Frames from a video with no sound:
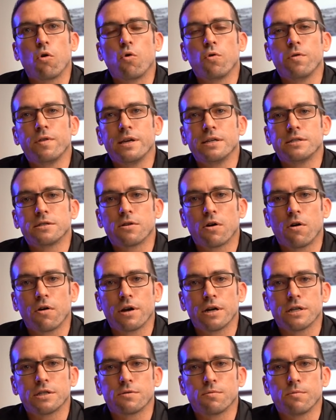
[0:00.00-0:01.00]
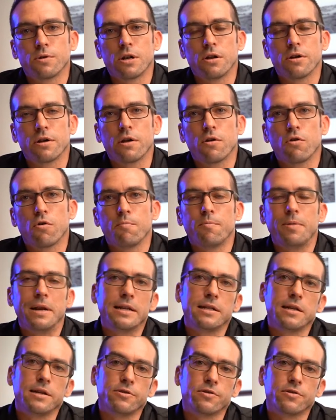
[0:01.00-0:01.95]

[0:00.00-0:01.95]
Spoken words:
All these targets would look completely